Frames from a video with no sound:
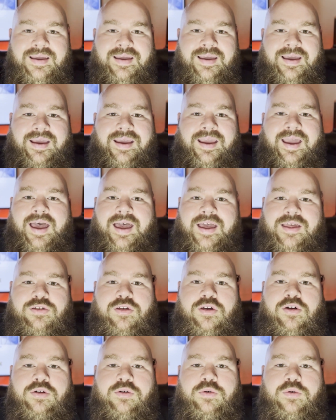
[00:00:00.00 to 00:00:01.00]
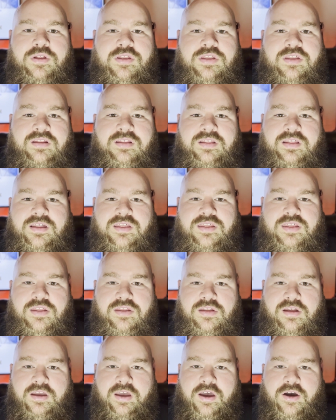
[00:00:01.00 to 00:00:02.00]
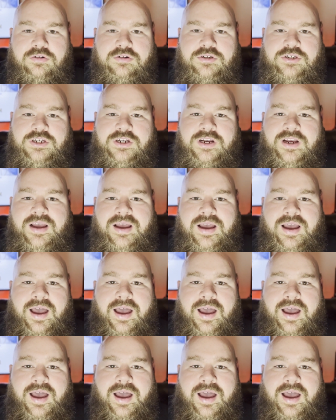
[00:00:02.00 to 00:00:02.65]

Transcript: Hey guys, Cody Wilson, the assistant coach.